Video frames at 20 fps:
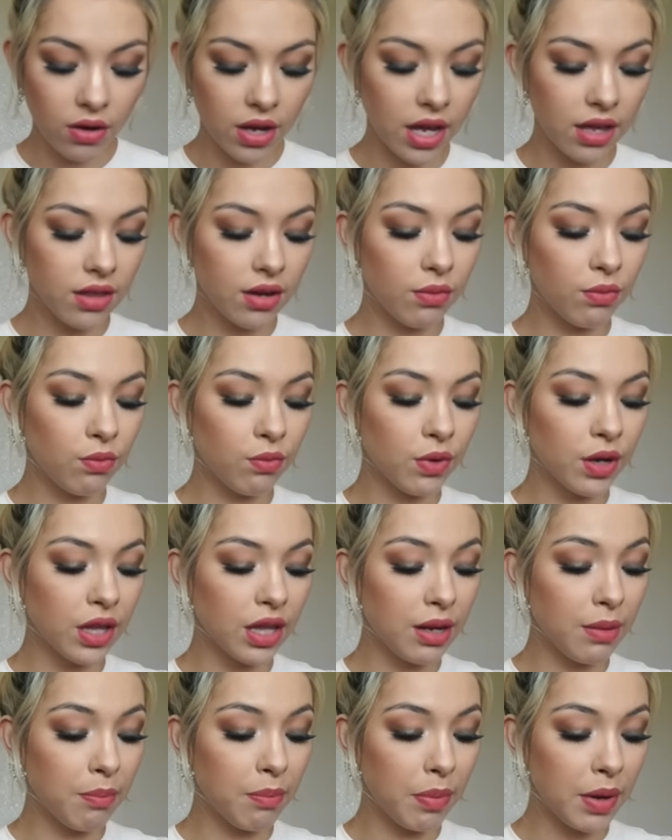Okay, they're
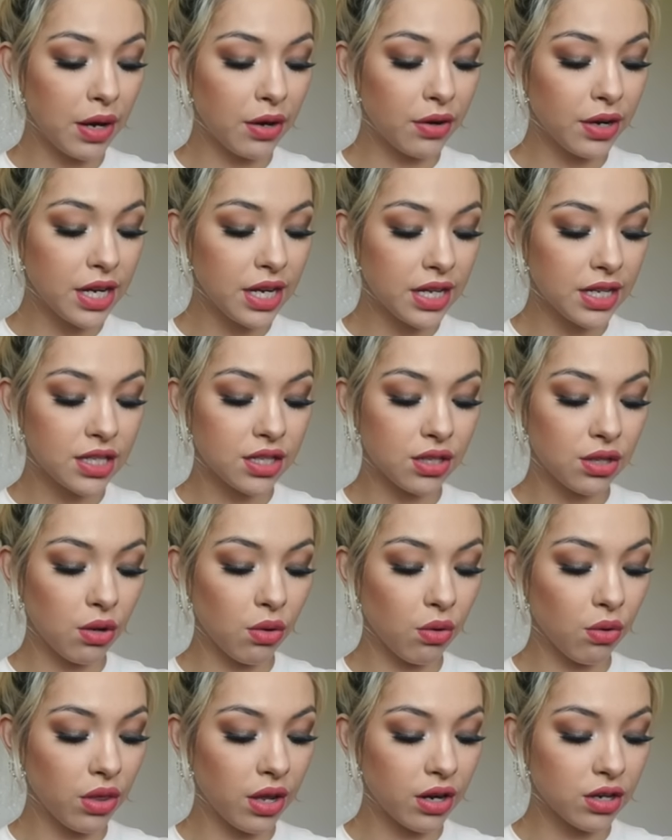really buttery,
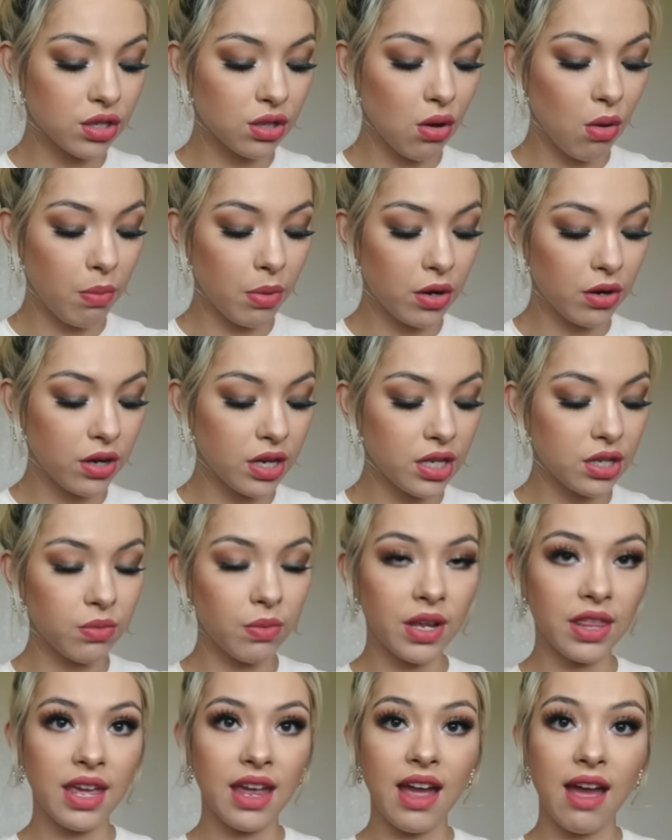so they're so buttery to
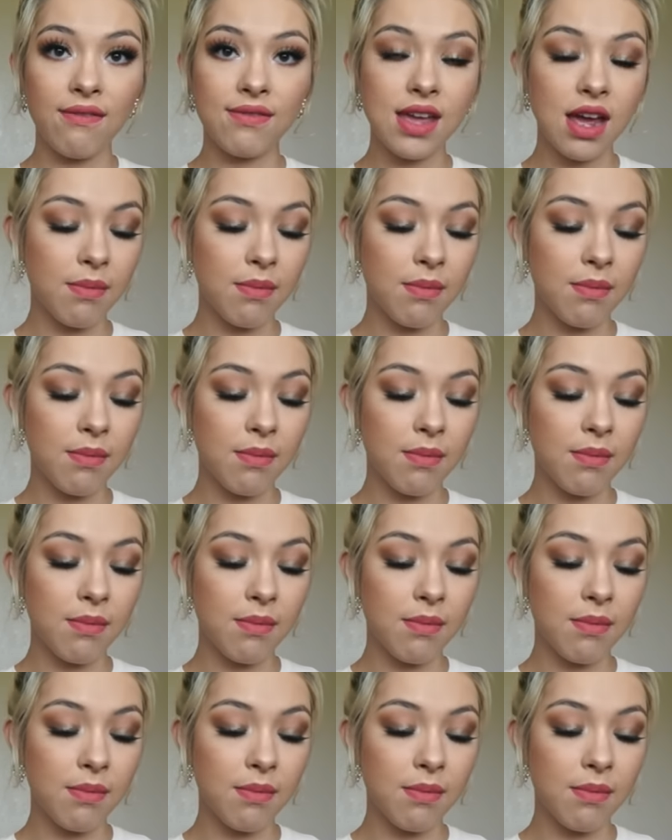where they have